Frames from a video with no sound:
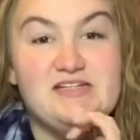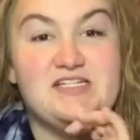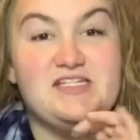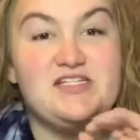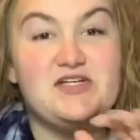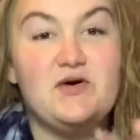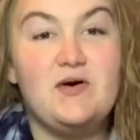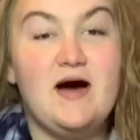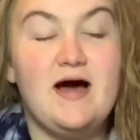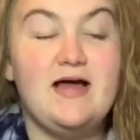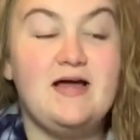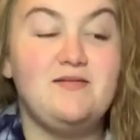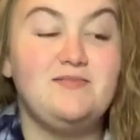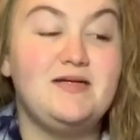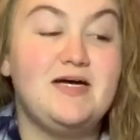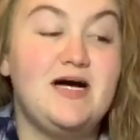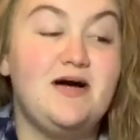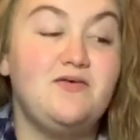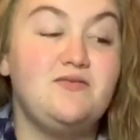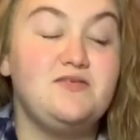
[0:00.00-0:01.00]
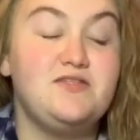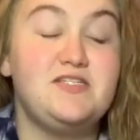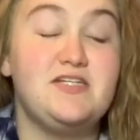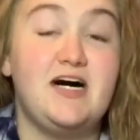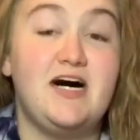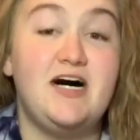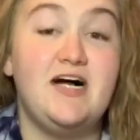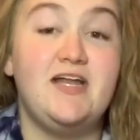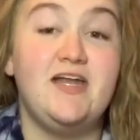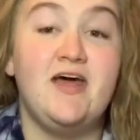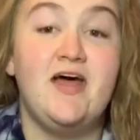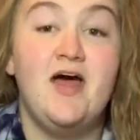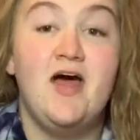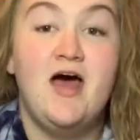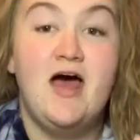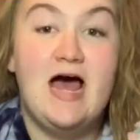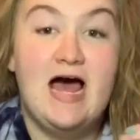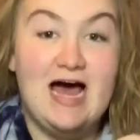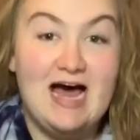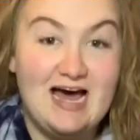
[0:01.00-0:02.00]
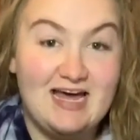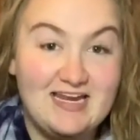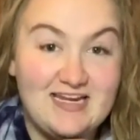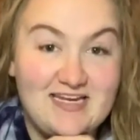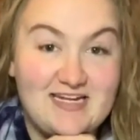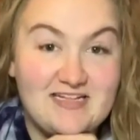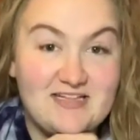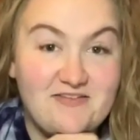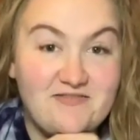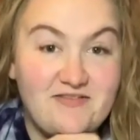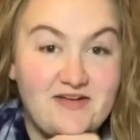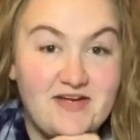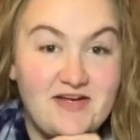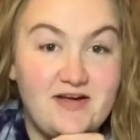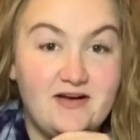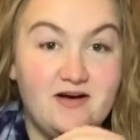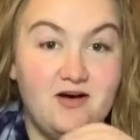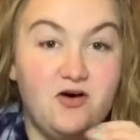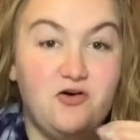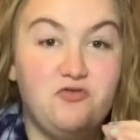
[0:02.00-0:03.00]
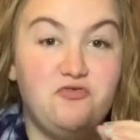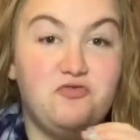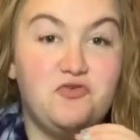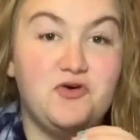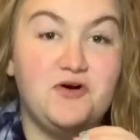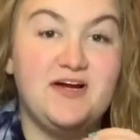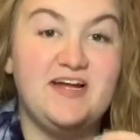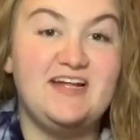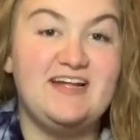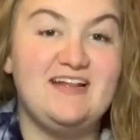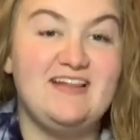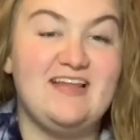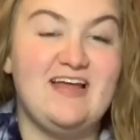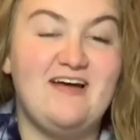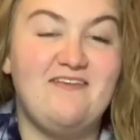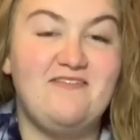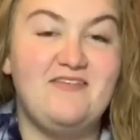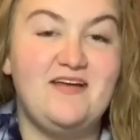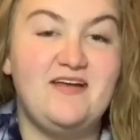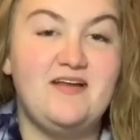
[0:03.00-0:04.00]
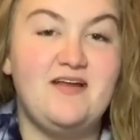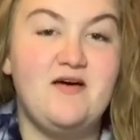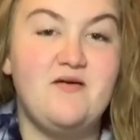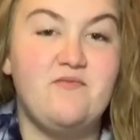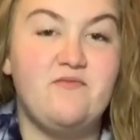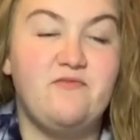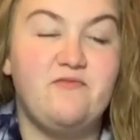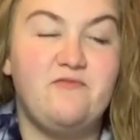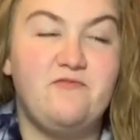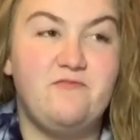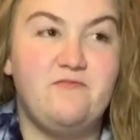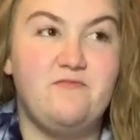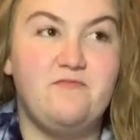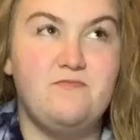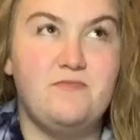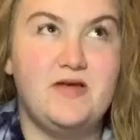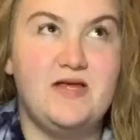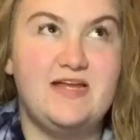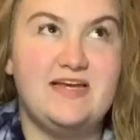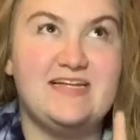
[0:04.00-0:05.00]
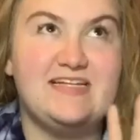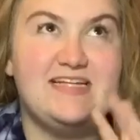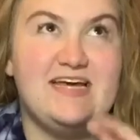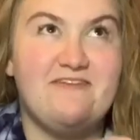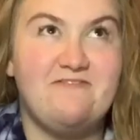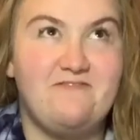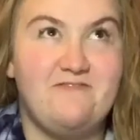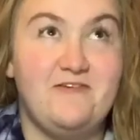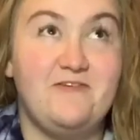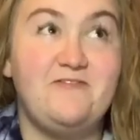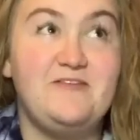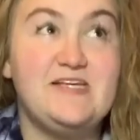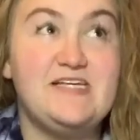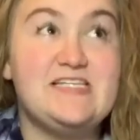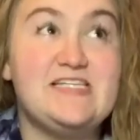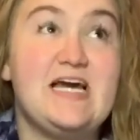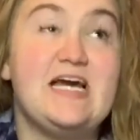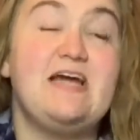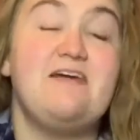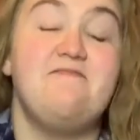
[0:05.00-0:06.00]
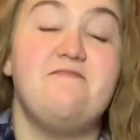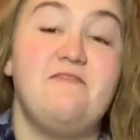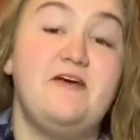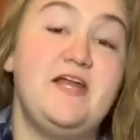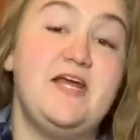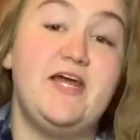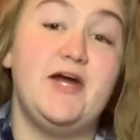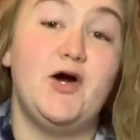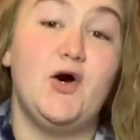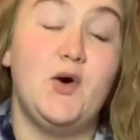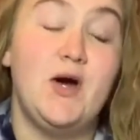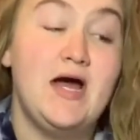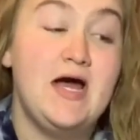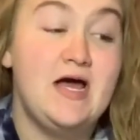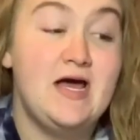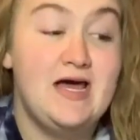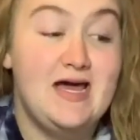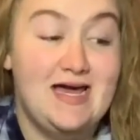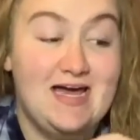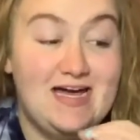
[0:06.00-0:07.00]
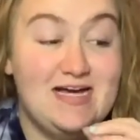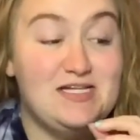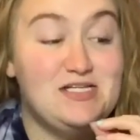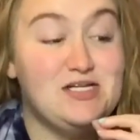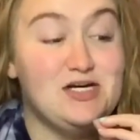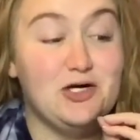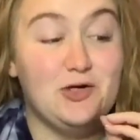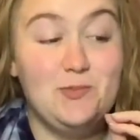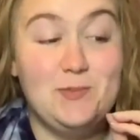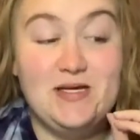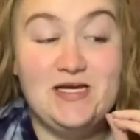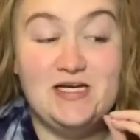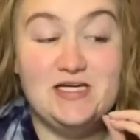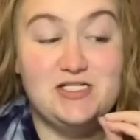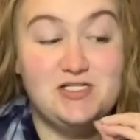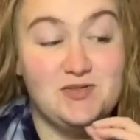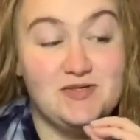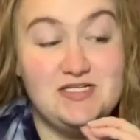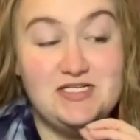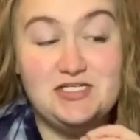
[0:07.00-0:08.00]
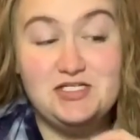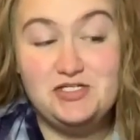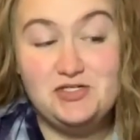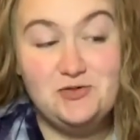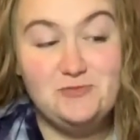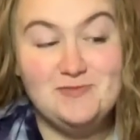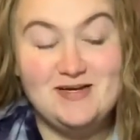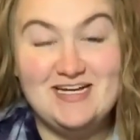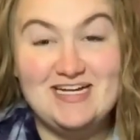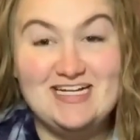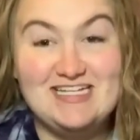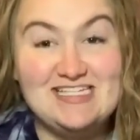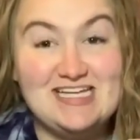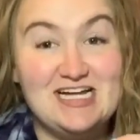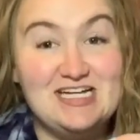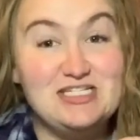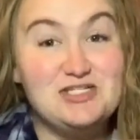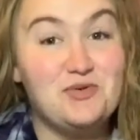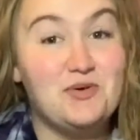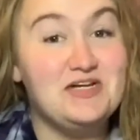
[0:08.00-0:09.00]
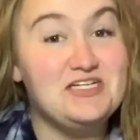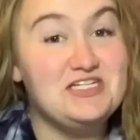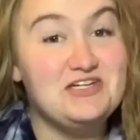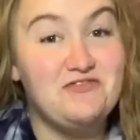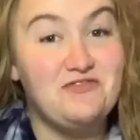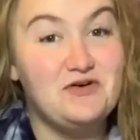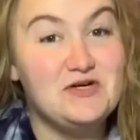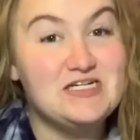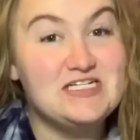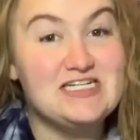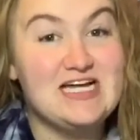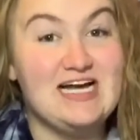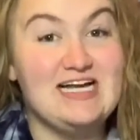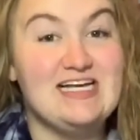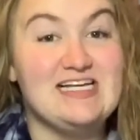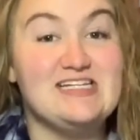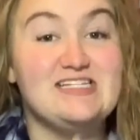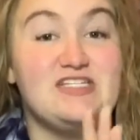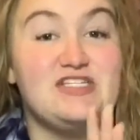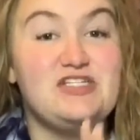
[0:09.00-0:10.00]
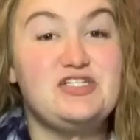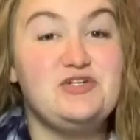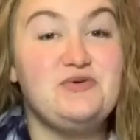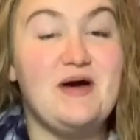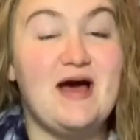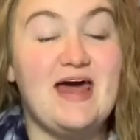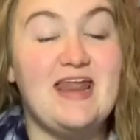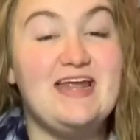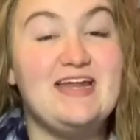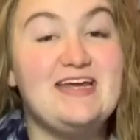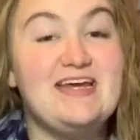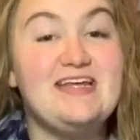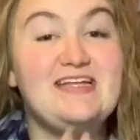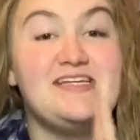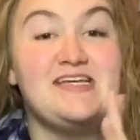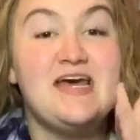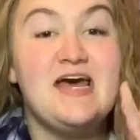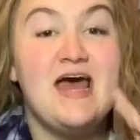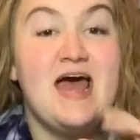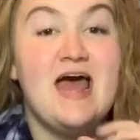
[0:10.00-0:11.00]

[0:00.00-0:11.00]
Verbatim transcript: So I am now done editing the video for an 11 minute and 50 second video. It took me 22 minutes and 24 seconds to edit it.